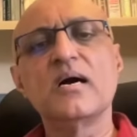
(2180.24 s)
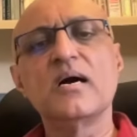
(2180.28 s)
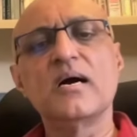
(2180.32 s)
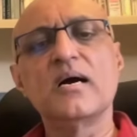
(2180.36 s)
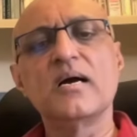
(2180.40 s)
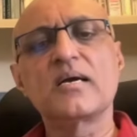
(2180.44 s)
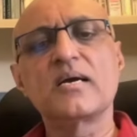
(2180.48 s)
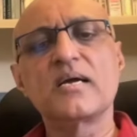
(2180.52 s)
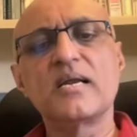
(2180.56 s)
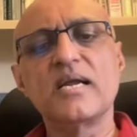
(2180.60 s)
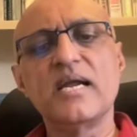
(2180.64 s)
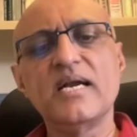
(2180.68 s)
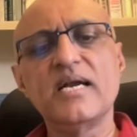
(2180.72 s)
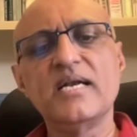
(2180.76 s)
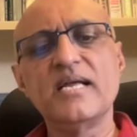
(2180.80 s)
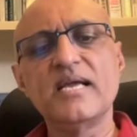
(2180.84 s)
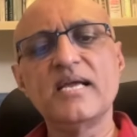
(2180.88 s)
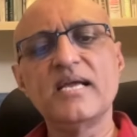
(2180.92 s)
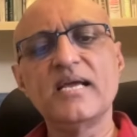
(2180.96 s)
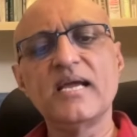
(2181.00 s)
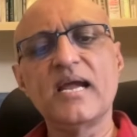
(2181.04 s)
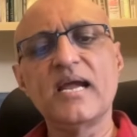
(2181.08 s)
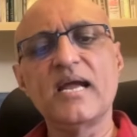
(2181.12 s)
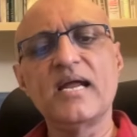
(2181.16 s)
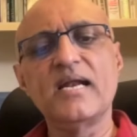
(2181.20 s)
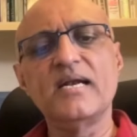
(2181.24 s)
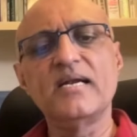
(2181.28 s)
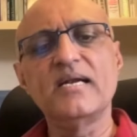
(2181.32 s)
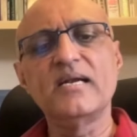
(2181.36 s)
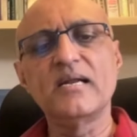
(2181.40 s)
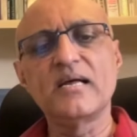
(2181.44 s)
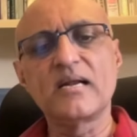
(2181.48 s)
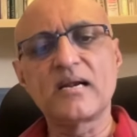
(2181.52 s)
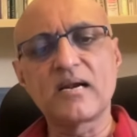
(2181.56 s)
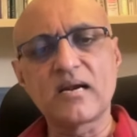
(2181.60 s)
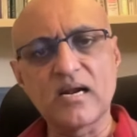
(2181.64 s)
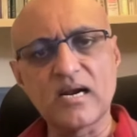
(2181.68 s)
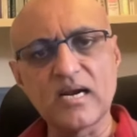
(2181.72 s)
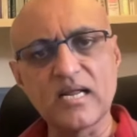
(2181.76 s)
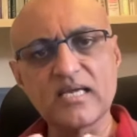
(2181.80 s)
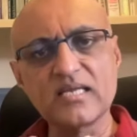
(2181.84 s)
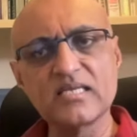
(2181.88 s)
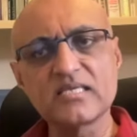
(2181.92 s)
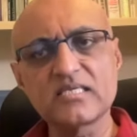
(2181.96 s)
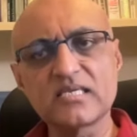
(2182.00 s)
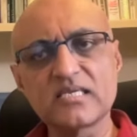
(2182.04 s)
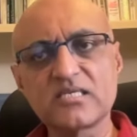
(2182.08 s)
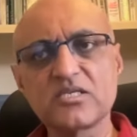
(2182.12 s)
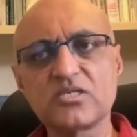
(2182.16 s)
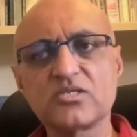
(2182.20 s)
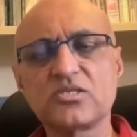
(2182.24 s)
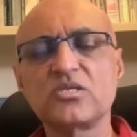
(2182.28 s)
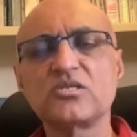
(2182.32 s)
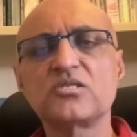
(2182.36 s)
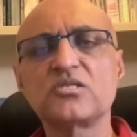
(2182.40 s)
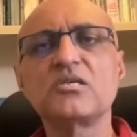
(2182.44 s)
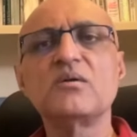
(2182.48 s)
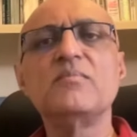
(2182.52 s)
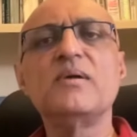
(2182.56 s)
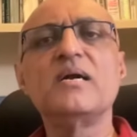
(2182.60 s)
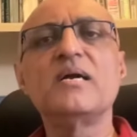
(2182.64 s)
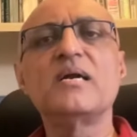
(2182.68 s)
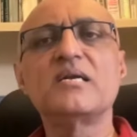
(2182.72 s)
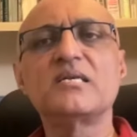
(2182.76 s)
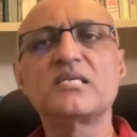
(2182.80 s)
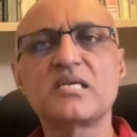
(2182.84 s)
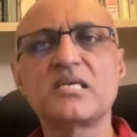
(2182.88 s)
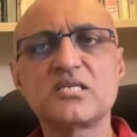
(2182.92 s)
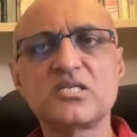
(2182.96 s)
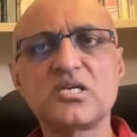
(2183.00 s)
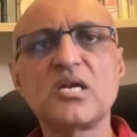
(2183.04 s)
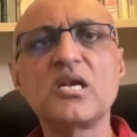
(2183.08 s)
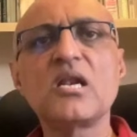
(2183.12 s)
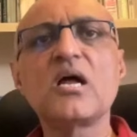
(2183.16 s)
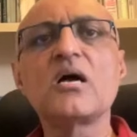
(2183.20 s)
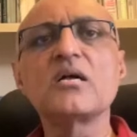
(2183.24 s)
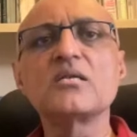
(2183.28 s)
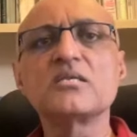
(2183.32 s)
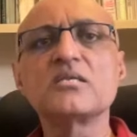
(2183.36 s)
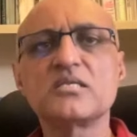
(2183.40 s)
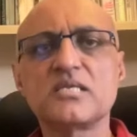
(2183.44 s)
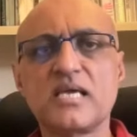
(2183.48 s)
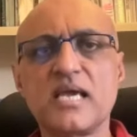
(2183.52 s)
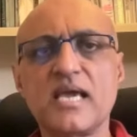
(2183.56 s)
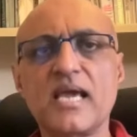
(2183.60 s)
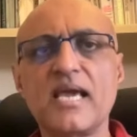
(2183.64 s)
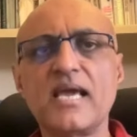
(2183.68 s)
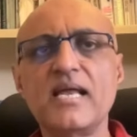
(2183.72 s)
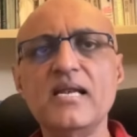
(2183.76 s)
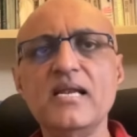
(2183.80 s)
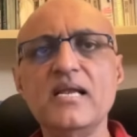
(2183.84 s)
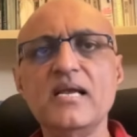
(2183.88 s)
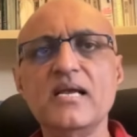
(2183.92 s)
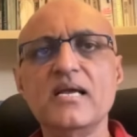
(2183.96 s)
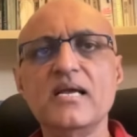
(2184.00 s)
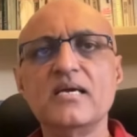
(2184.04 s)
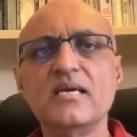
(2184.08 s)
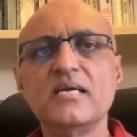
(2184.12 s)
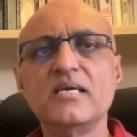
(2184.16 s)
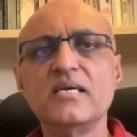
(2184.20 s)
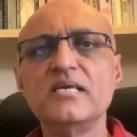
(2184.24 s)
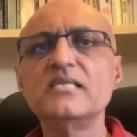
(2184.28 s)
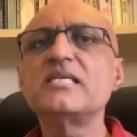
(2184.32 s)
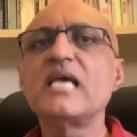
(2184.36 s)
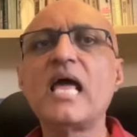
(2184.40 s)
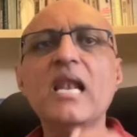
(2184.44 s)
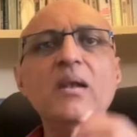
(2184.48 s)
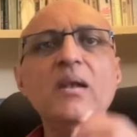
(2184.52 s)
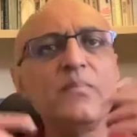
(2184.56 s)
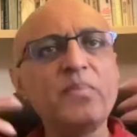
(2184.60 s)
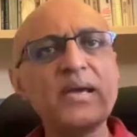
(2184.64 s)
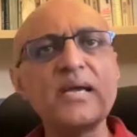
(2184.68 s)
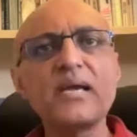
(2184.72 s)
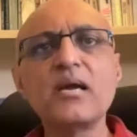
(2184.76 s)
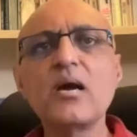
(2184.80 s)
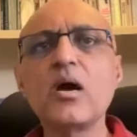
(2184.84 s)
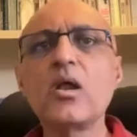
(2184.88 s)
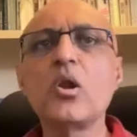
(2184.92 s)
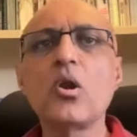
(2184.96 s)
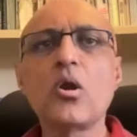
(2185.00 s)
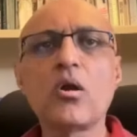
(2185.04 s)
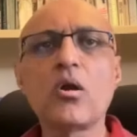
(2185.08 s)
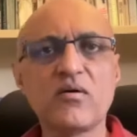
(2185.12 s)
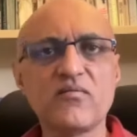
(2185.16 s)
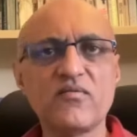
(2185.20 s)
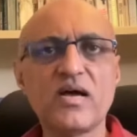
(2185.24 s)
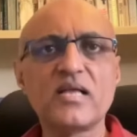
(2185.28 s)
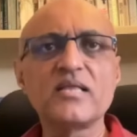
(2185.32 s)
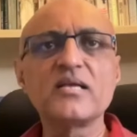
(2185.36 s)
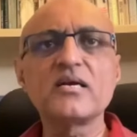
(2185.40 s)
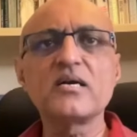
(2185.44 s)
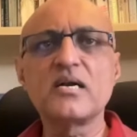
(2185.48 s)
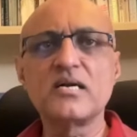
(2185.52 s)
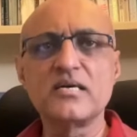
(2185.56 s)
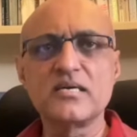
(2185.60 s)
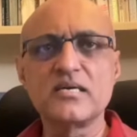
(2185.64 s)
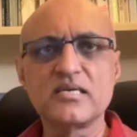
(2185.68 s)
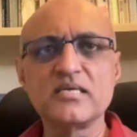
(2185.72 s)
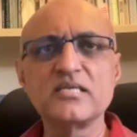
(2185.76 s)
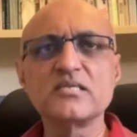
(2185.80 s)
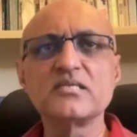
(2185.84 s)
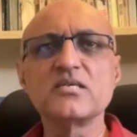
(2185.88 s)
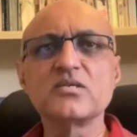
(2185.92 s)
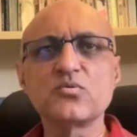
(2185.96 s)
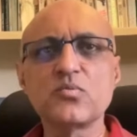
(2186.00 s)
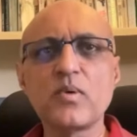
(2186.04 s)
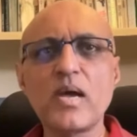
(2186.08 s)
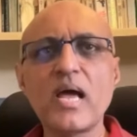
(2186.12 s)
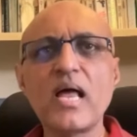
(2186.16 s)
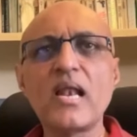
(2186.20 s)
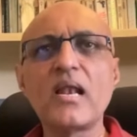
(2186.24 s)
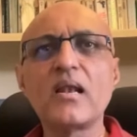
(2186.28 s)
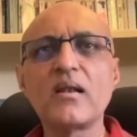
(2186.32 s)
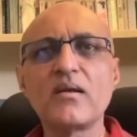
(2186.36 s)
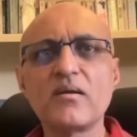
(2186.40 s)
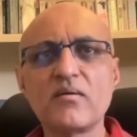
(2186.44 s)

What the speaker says: creating and running such a system at such a large scale is helping a lot of other countries as well.